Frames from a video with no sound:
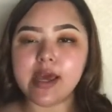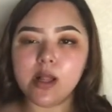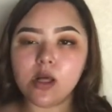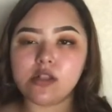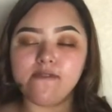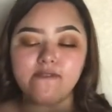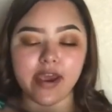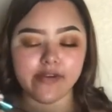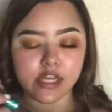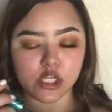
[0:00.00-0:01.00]
it looked
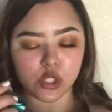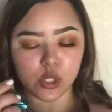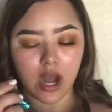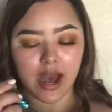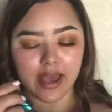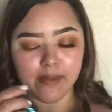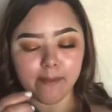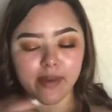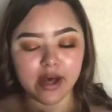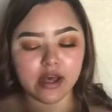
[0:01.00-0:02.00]
very dry,
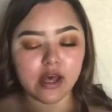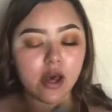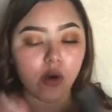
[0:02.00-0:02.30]
but